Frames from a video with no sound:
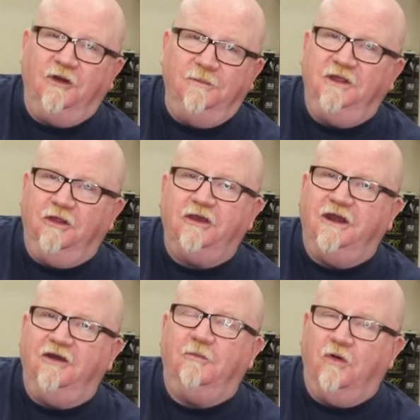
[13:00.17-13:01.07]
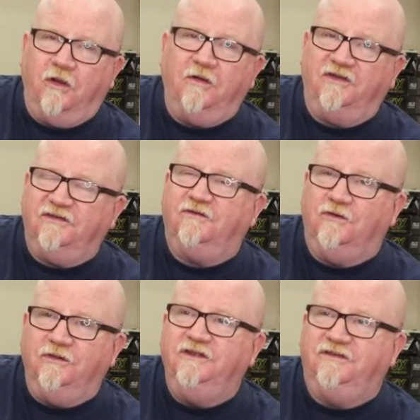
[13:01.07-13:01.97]
to be looking at a more aggressive
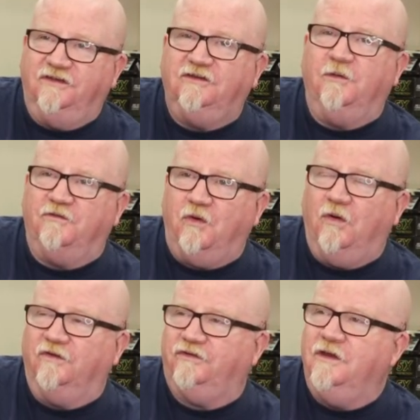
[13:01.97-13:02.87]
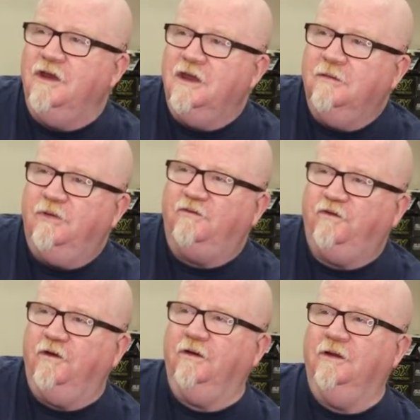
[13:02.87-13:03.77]
cooling system, of course. But
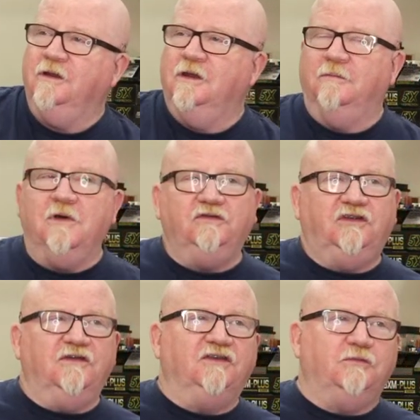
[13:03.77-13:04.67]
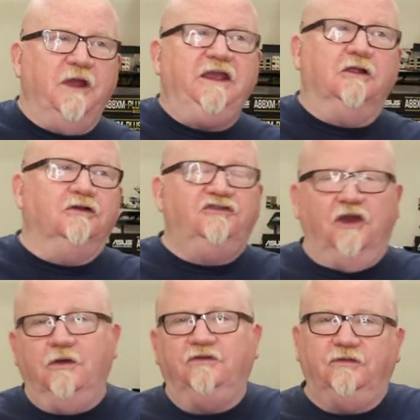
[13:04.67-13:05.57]
for most of us regular
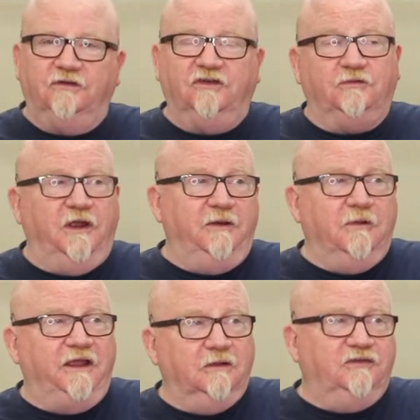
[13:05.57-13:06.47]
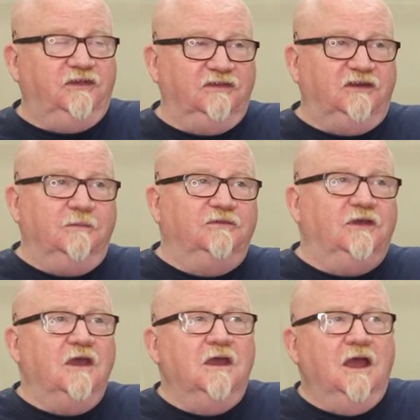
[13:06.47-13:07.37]
Joes who are just running regular systems,
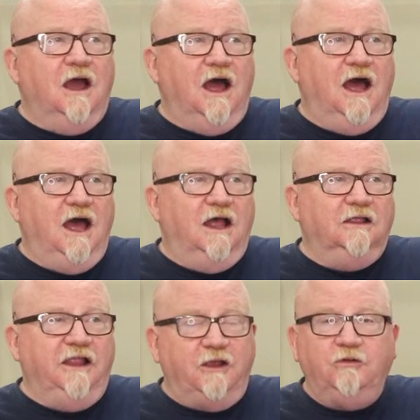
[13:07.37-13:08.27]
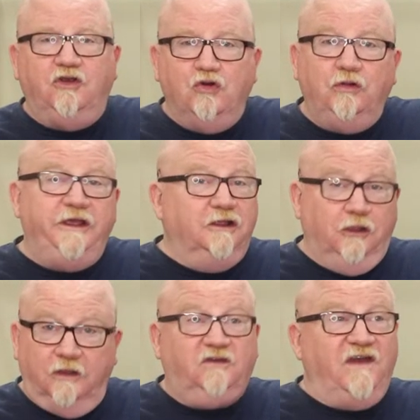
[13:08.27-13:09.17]
uh, liquid cooling
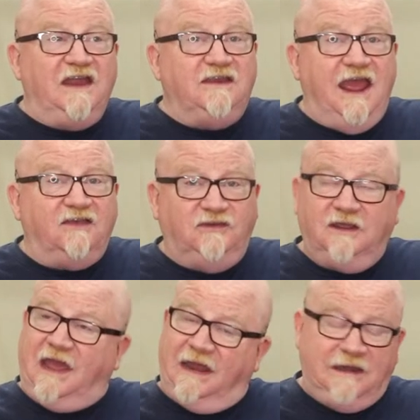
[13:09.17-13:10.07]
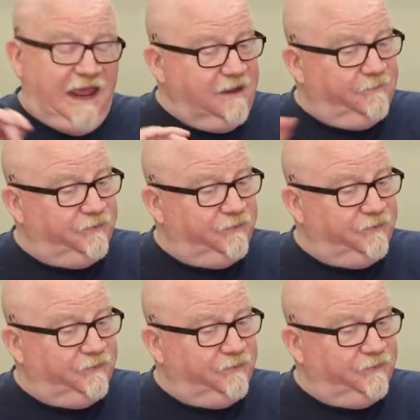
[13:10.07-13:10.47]
looks fantastic. And hey,